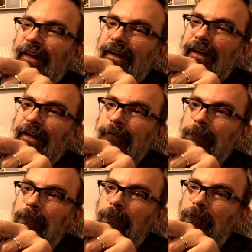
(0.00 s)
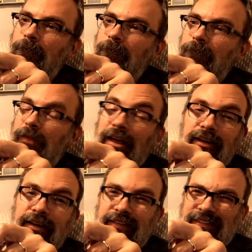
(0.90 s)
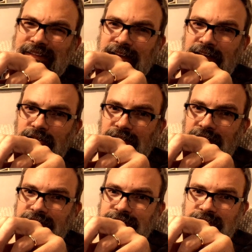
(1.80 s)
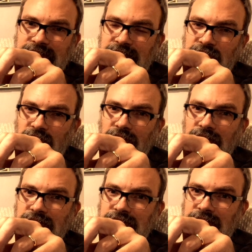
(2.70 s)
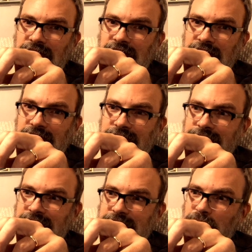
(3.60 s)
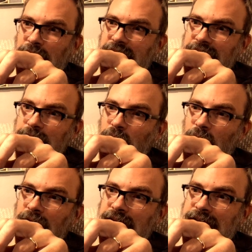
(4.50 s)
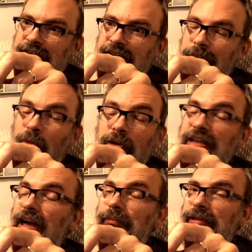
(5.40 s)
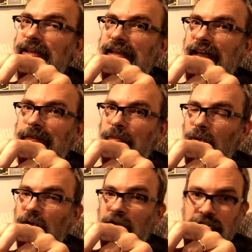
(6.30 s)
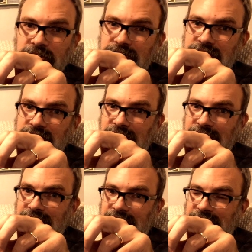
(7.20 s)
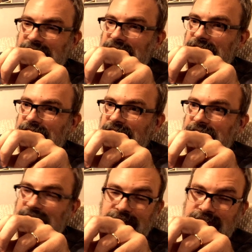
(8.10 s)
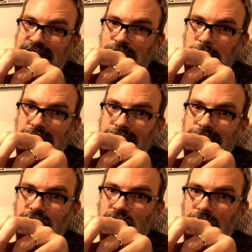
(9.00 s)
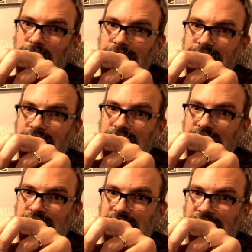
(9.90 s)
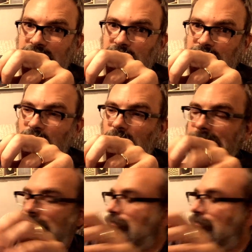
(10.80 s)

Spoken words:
I think the title kind of says it all. This book is more timely and more urgent, I think, than it's ever been. So have a look for it.